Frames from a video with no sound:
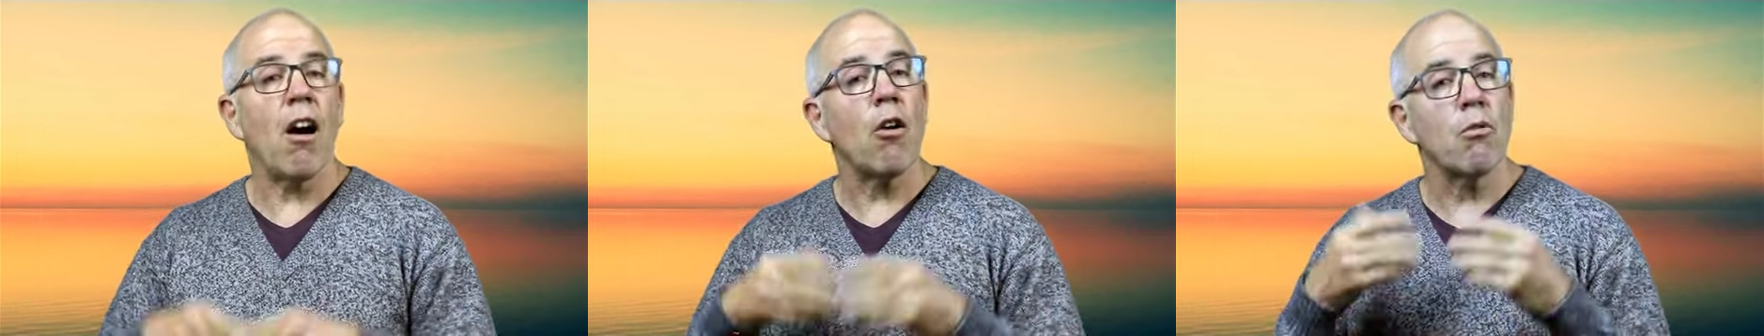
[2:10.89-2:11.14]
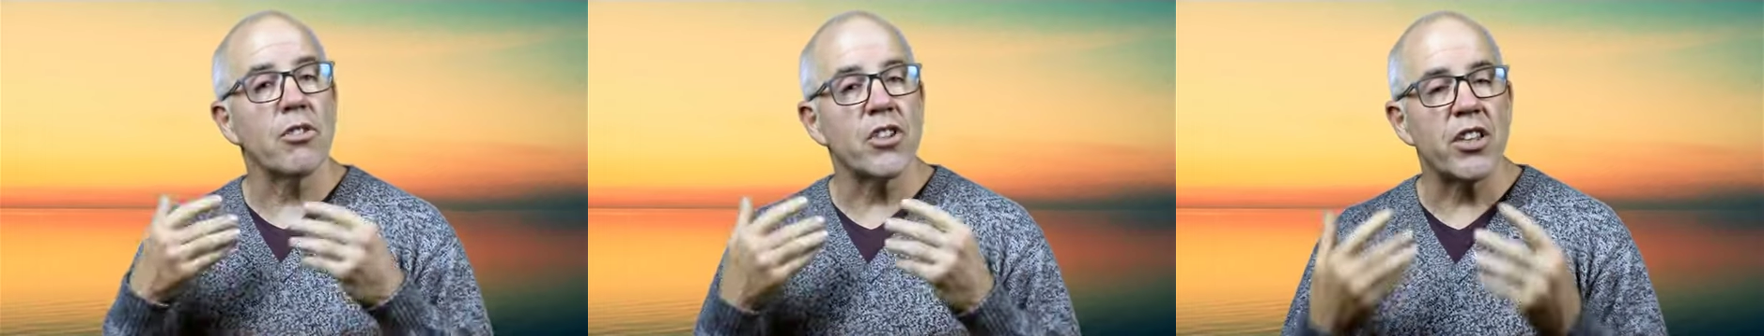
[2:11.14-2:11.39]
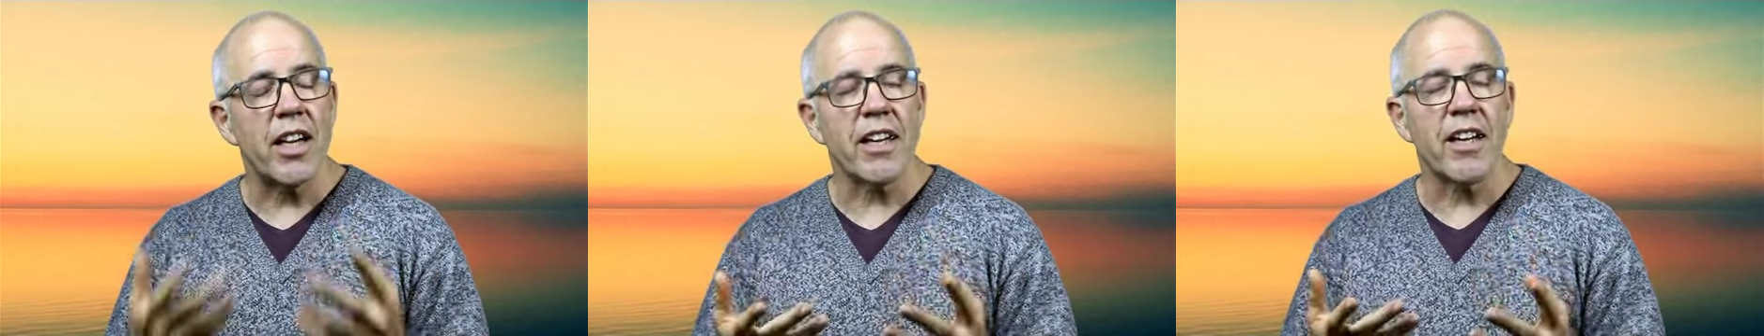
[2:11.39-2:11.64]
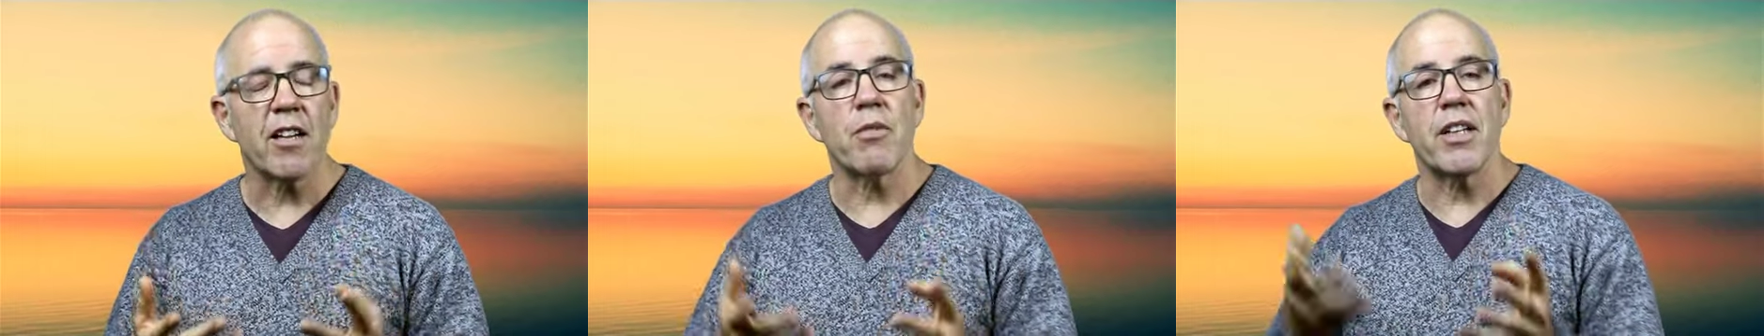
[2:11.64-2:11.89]
I will
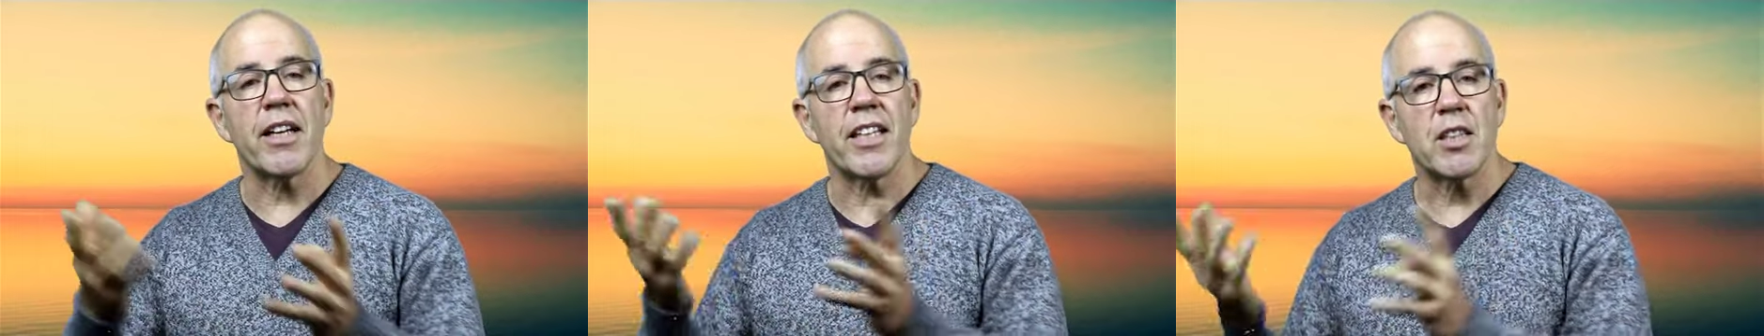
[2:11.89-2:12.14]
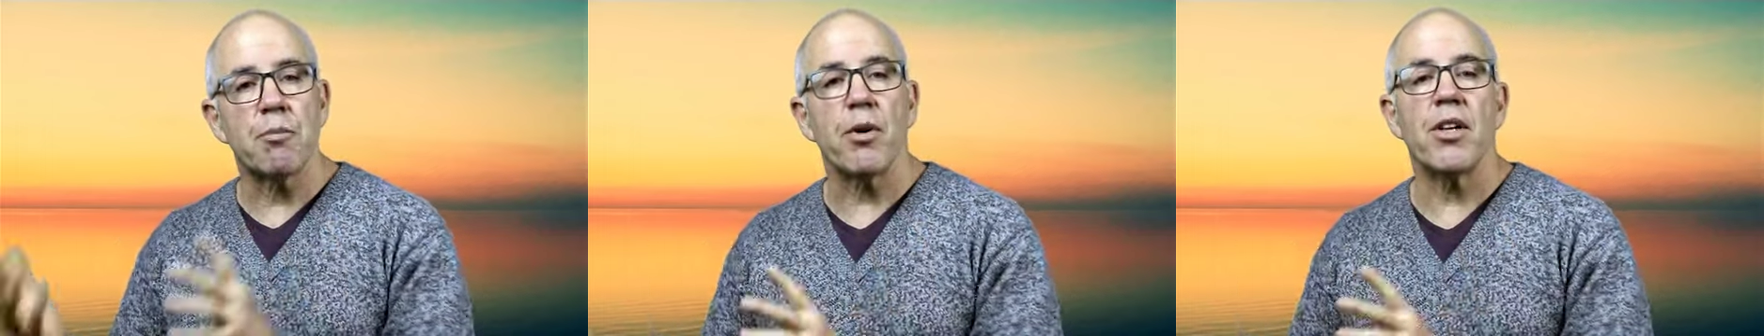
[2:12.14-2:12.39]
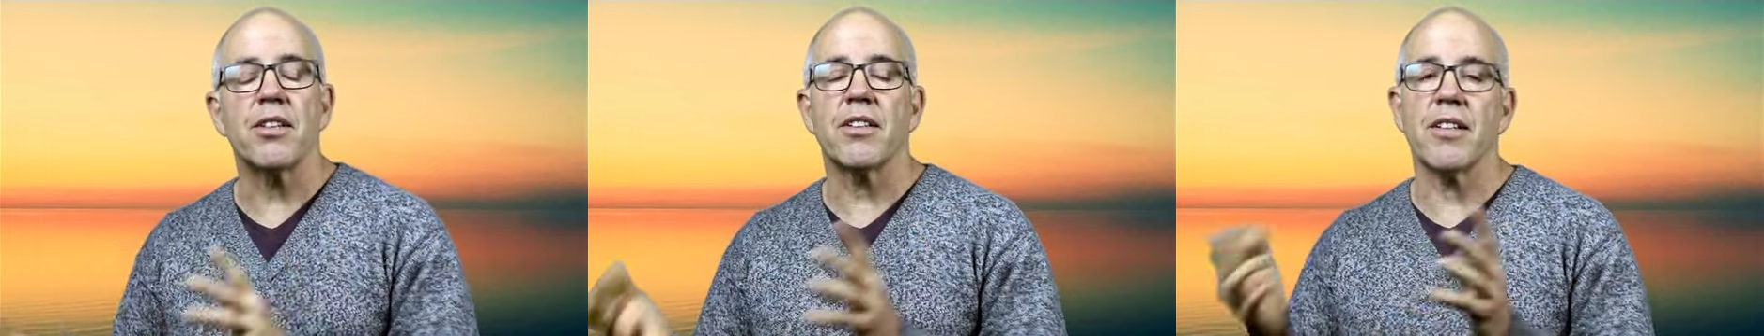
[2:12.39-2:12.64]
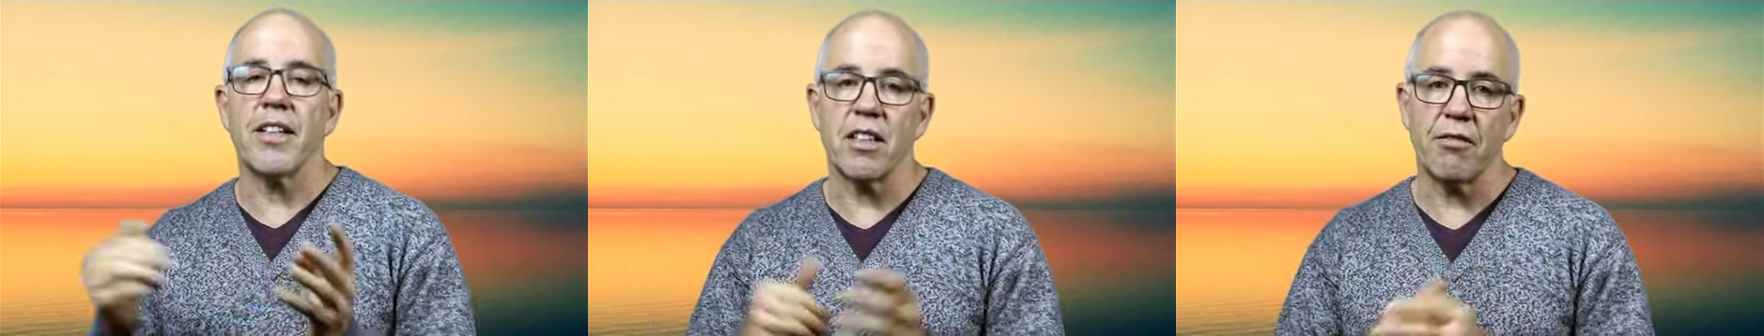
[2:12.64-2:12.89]
check in with each
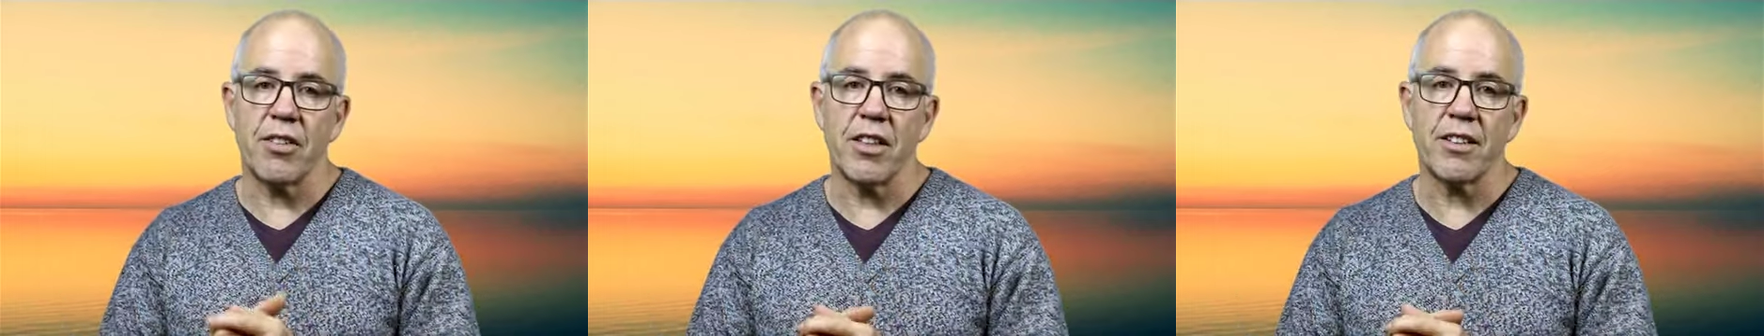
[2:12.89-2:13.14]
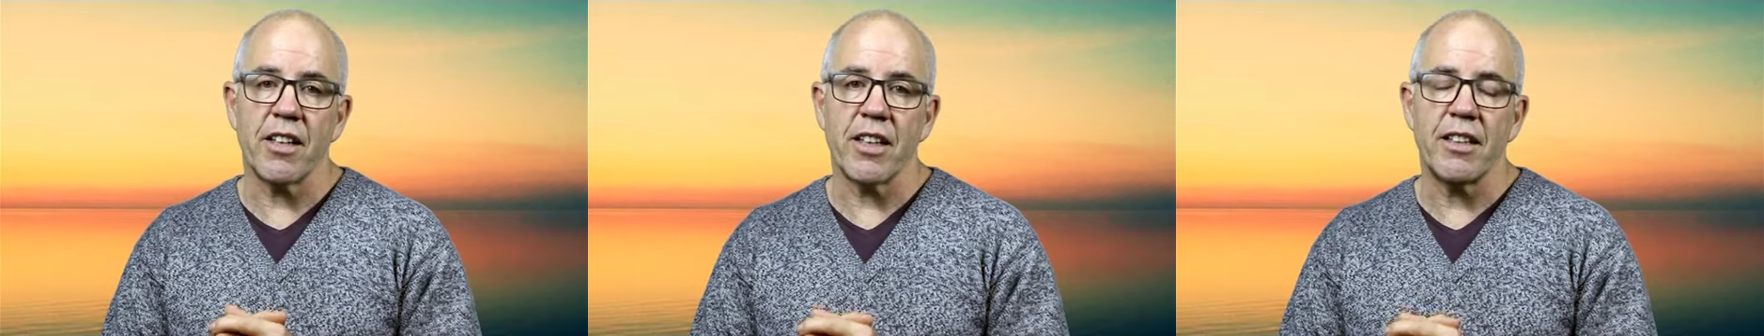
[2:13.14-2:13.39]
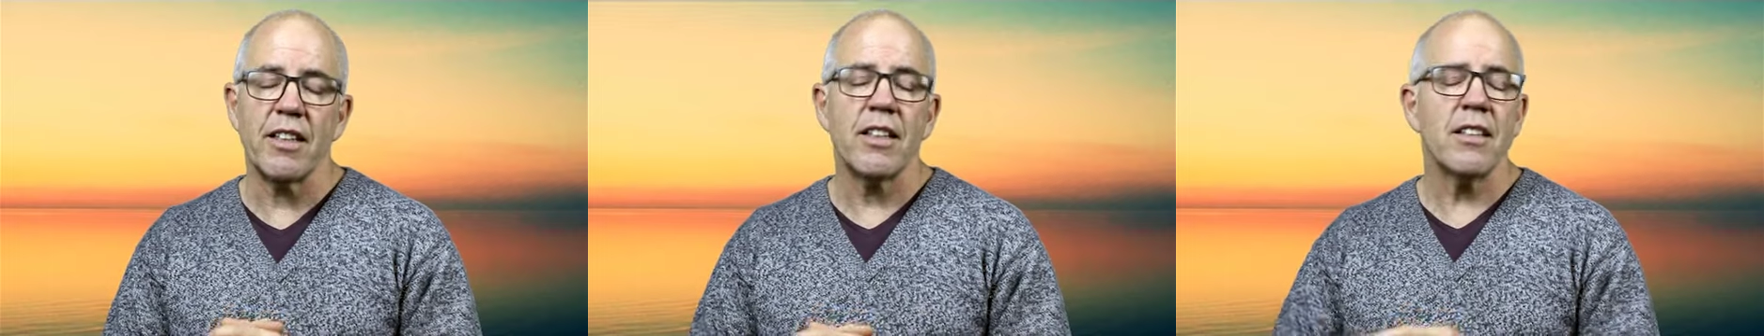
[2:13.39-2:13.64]
person individually